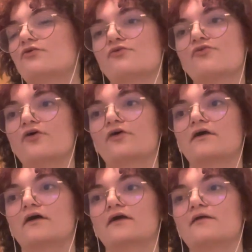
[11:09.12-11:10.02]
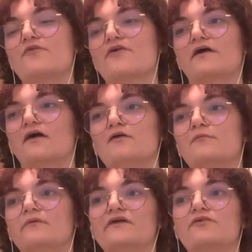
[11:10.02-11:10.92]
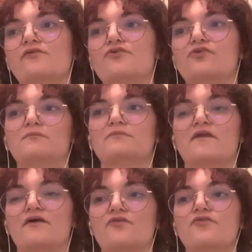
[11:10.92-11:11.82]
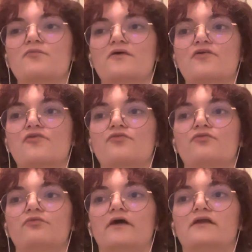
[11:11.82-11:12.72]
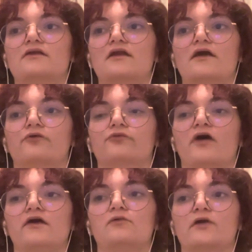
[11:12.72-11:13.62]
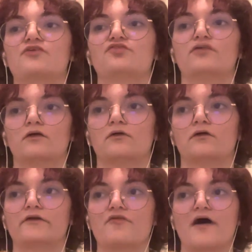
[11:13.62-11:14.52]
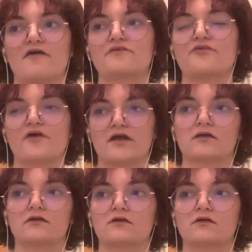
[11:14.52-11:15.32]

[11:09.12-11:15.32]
Sorry, I keep saying I don't script things because I can't write what I feel. I just have to say it.